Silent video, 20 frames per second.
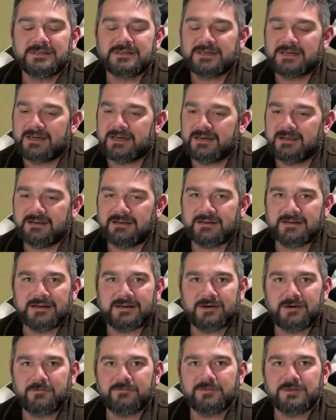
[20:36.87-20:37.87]
and
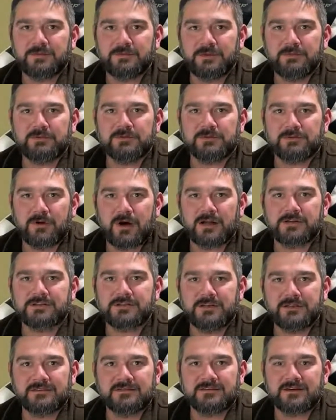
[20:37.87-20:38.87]
hopefully people are
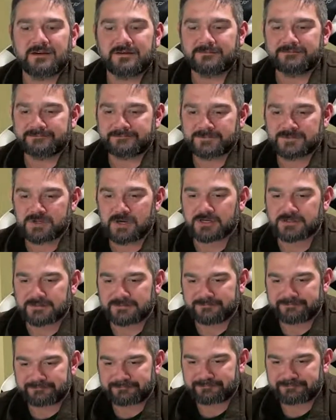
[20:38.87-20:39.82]
watching it. So it's awesome.